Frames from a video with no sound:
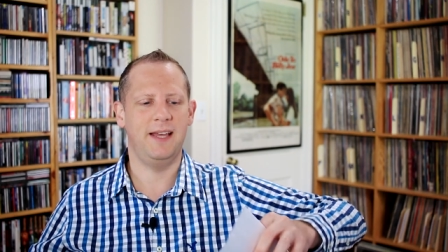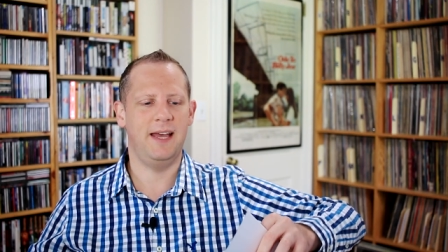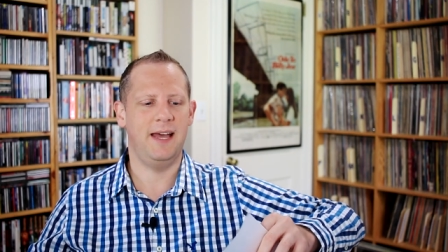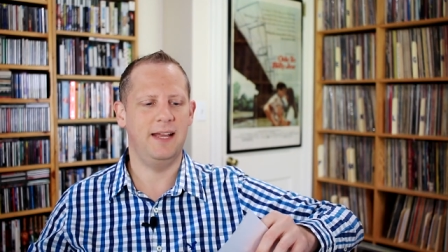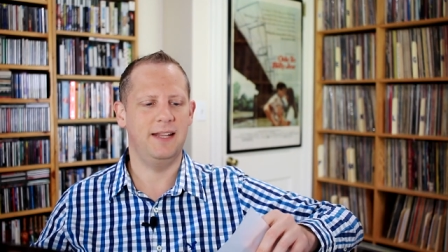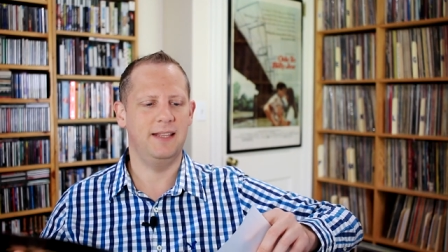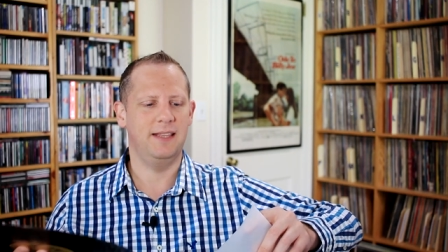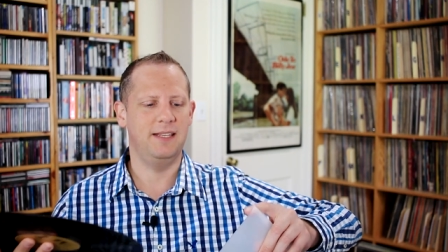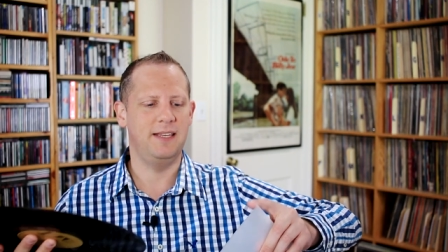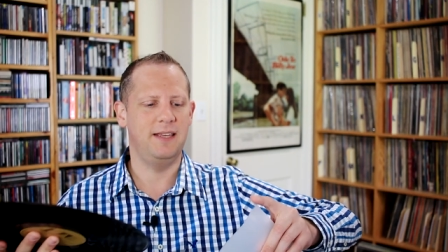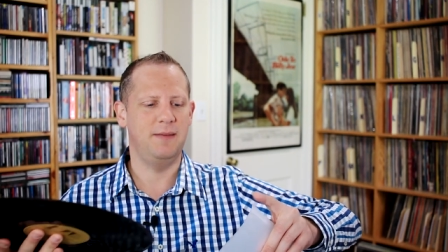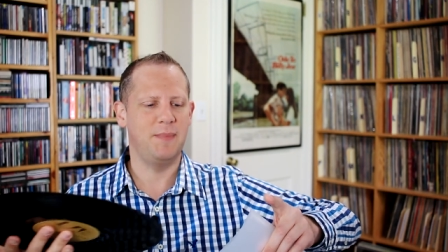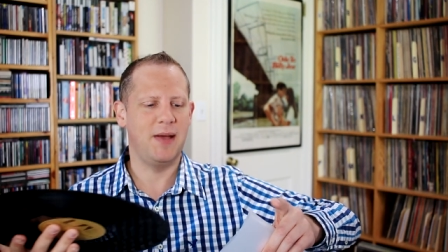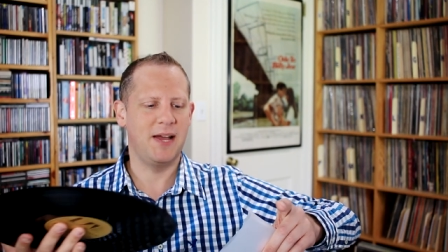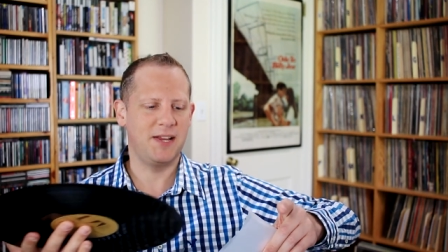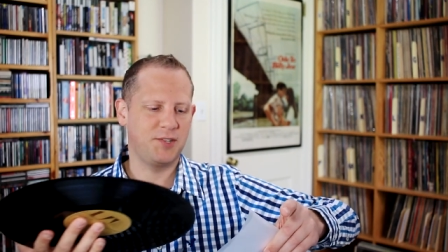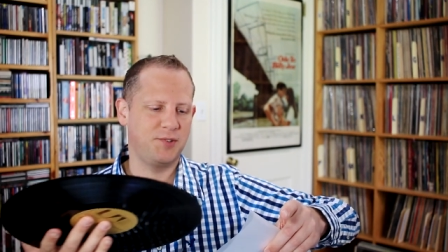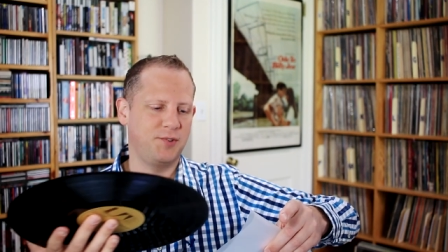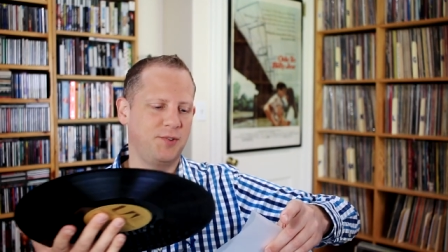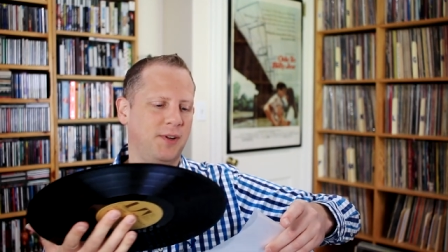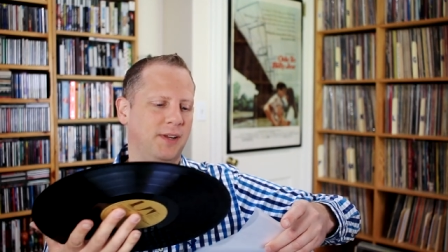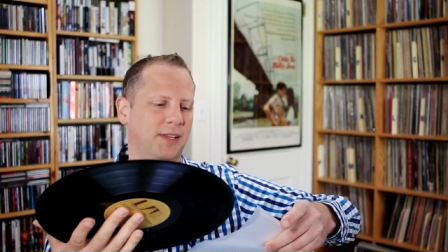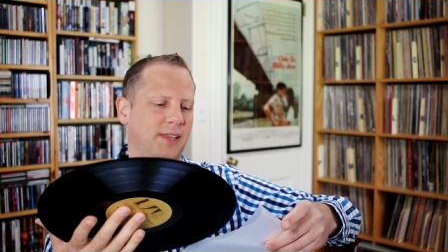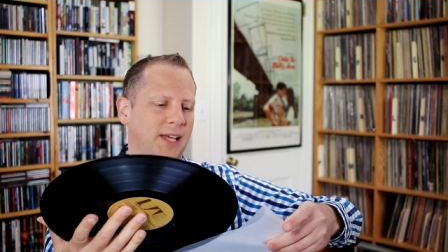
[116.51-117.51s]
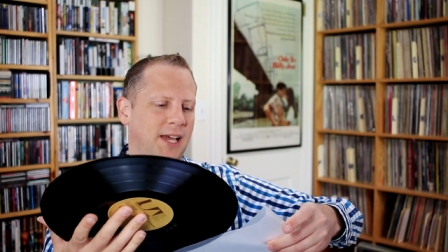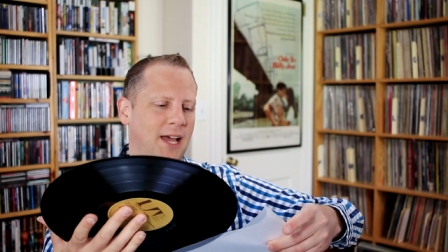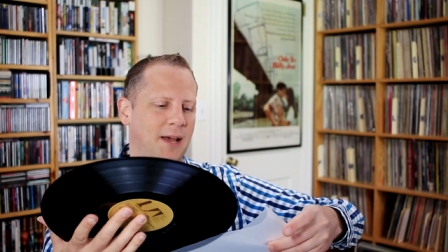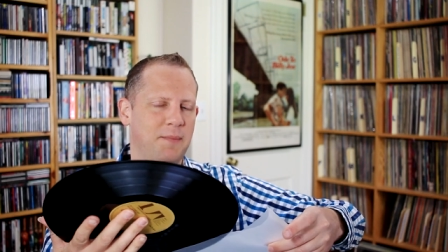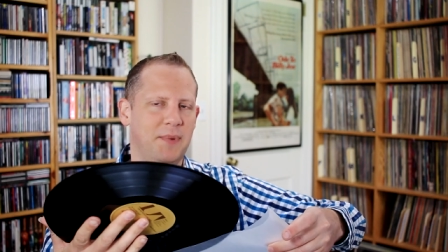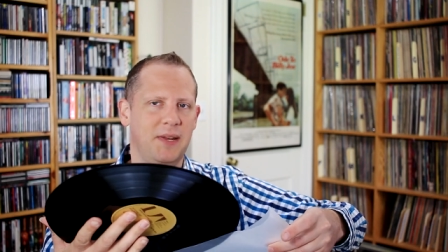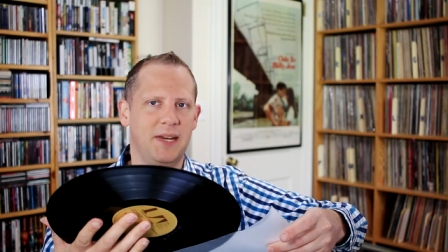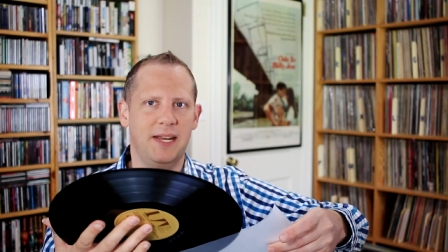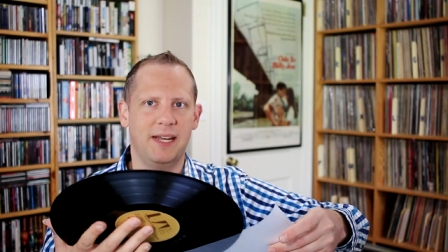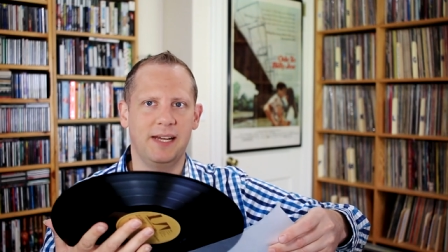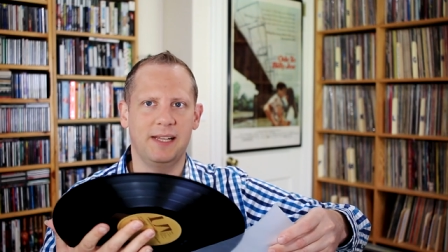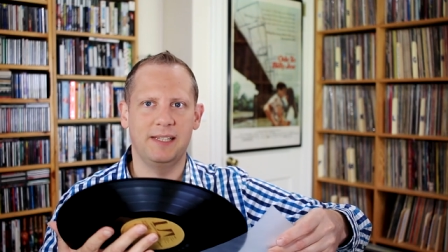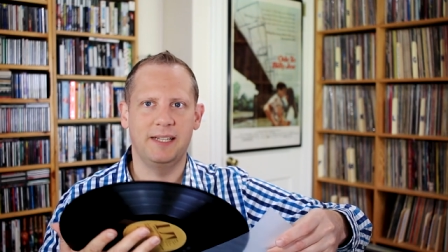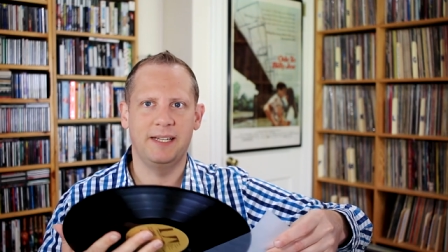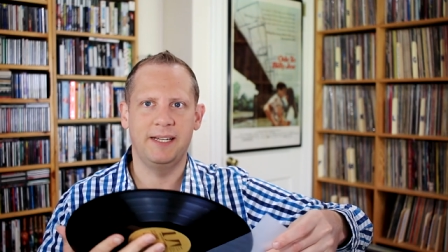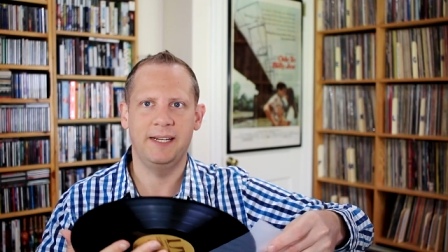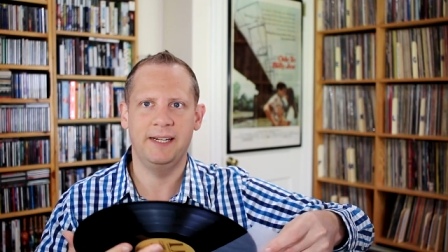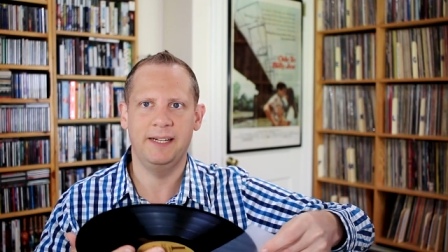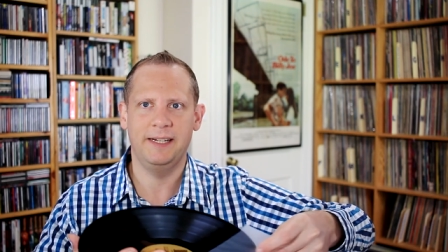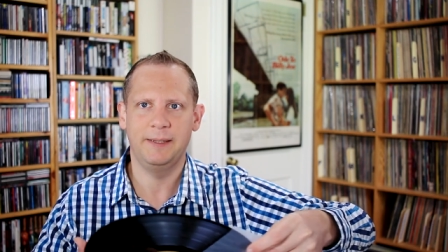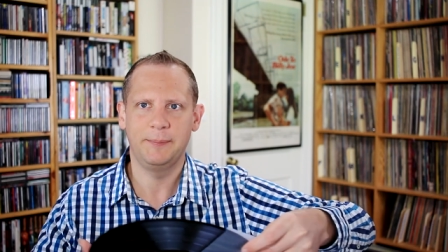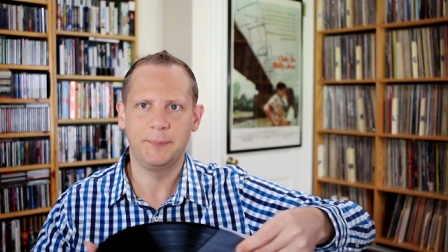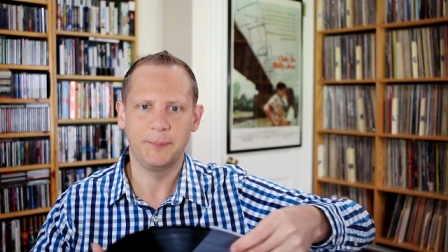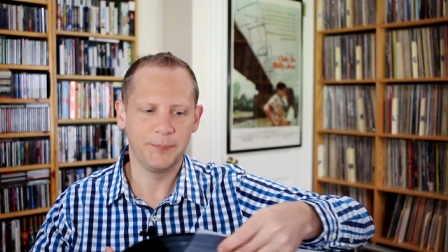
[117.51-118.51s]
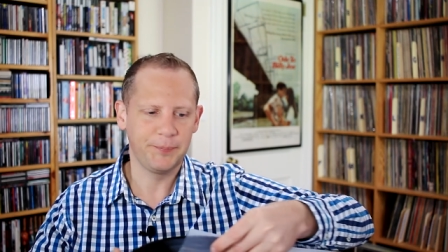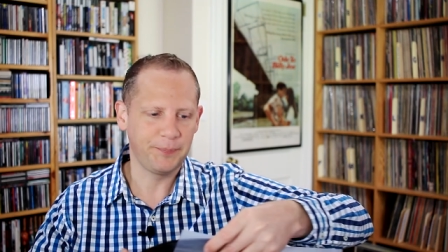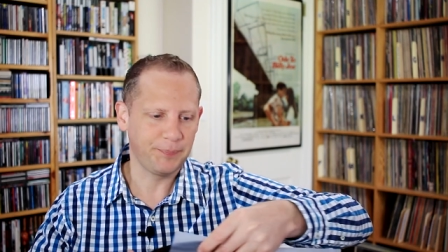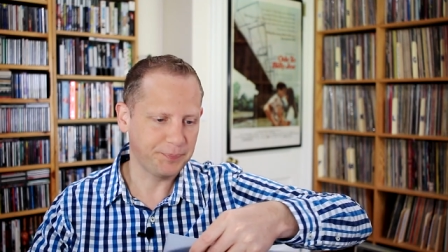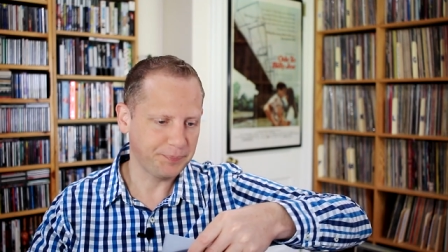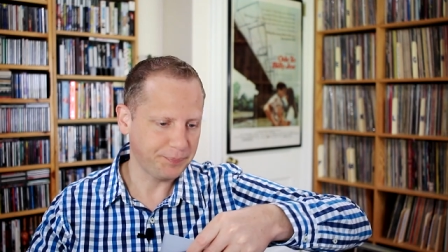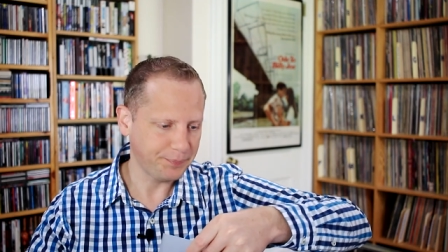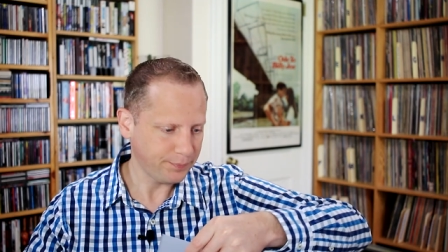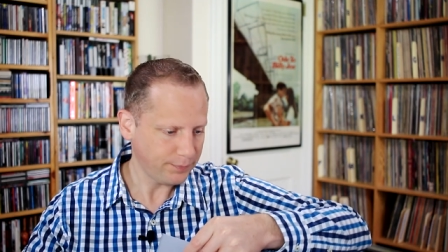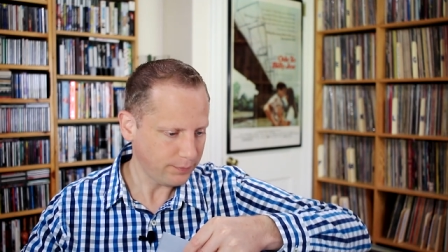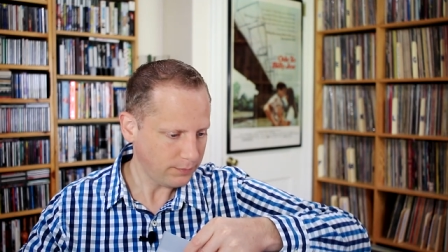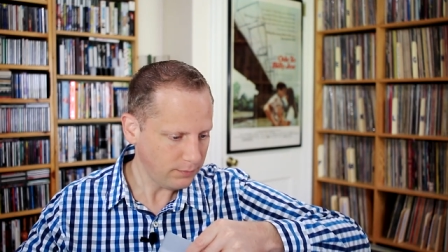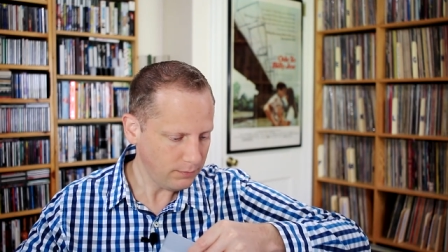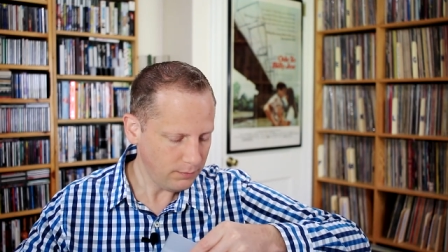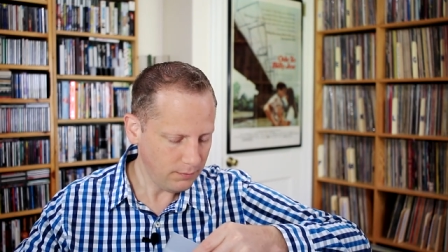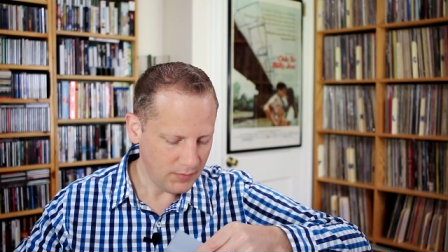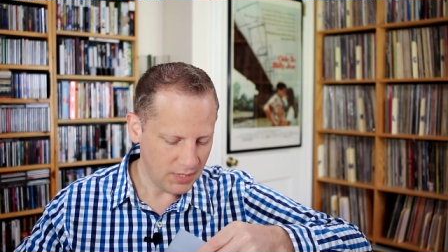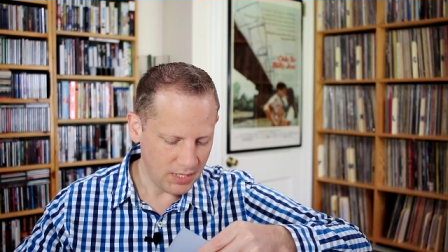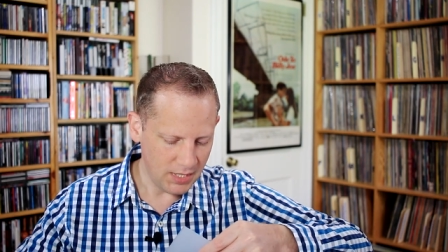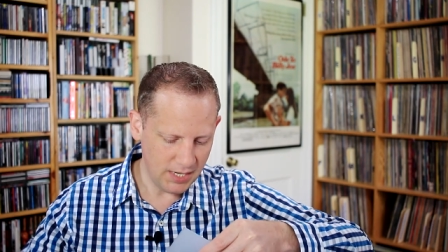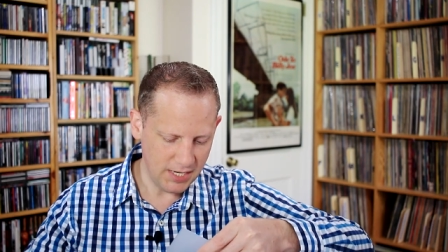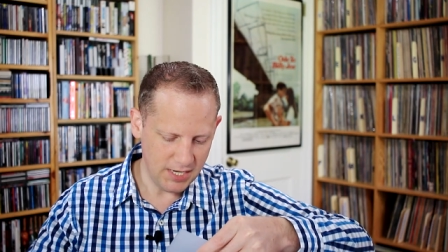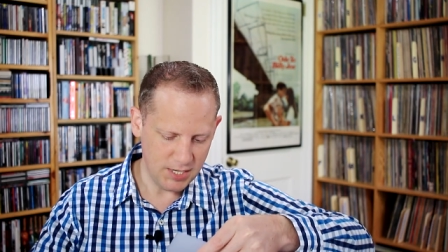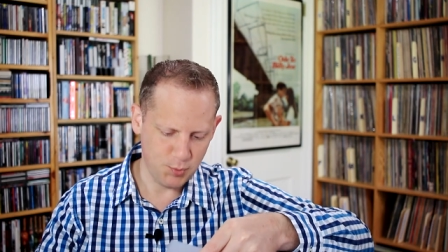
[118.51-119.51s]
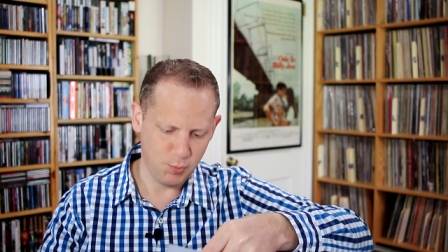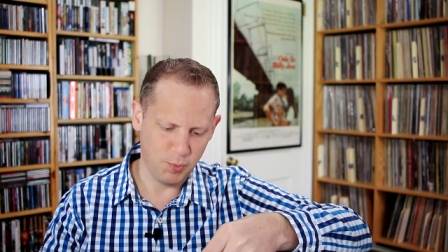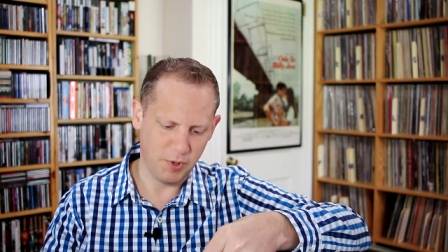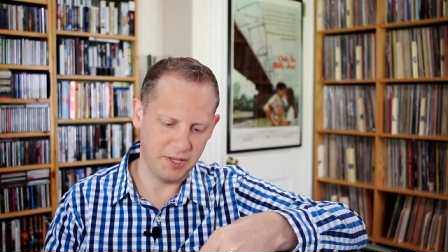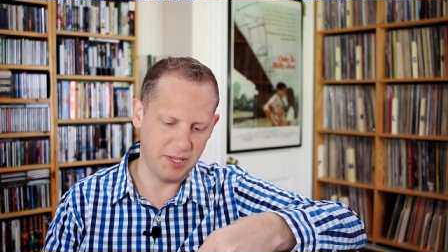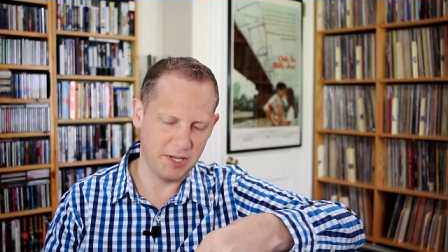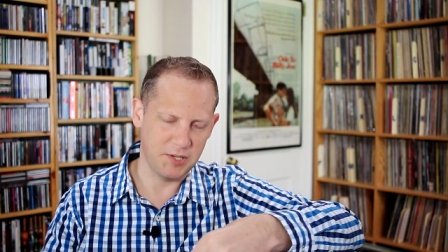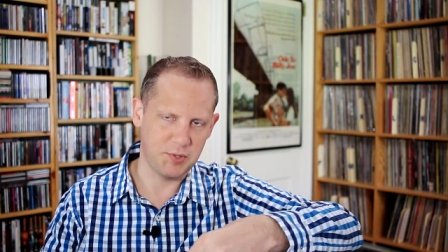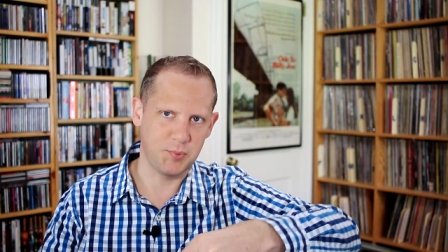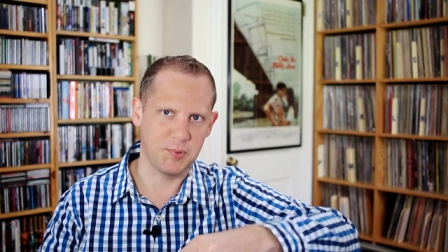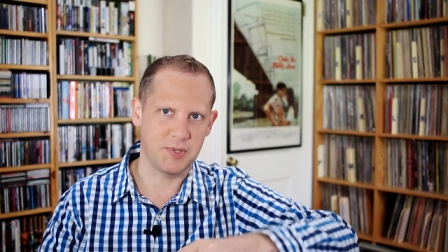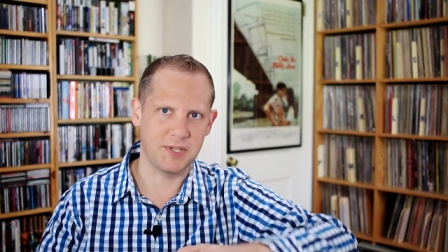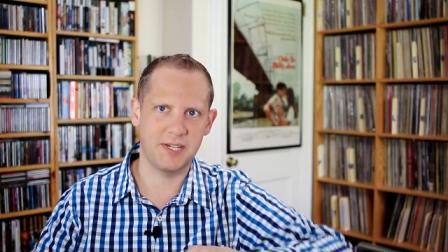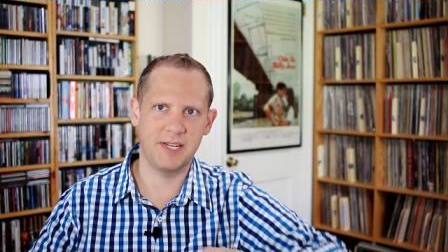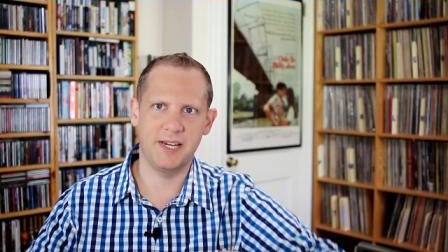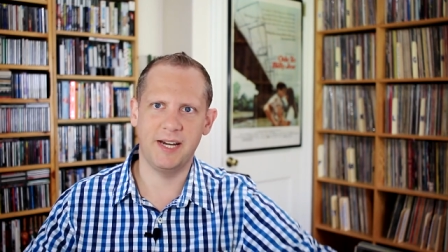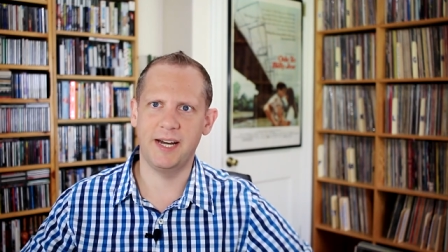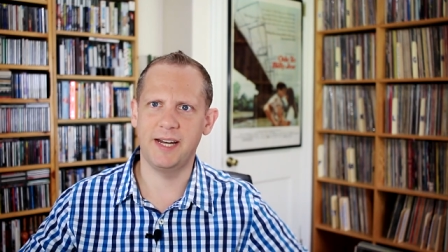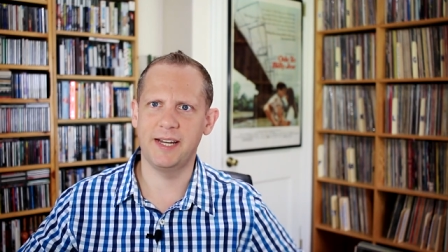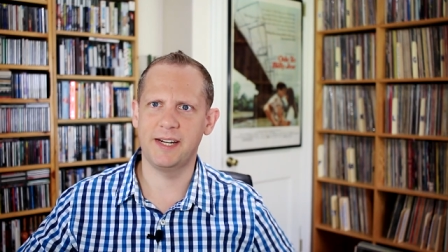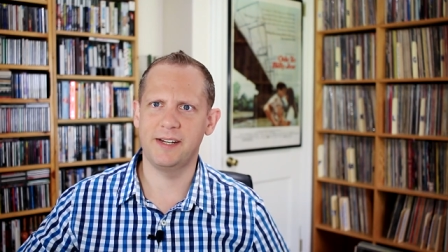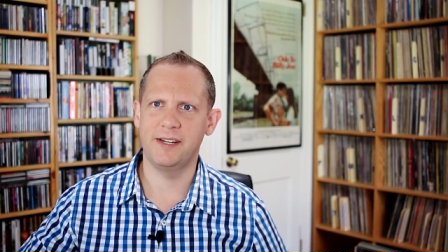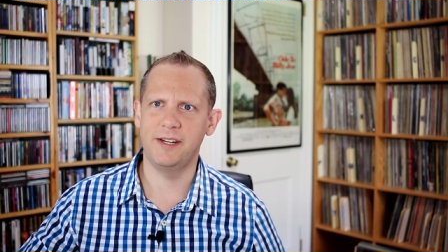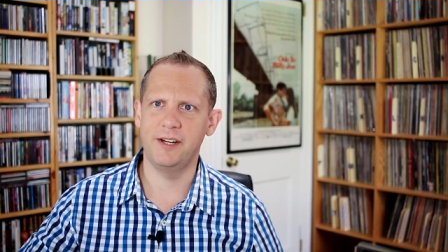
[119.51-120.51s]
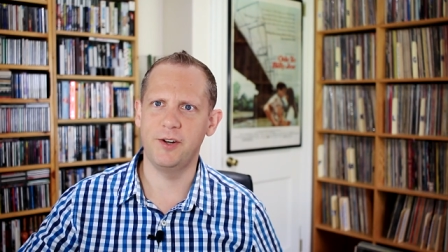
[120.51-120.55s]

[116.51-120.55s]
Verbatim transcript: at the mastering lab in LA is where this was cut.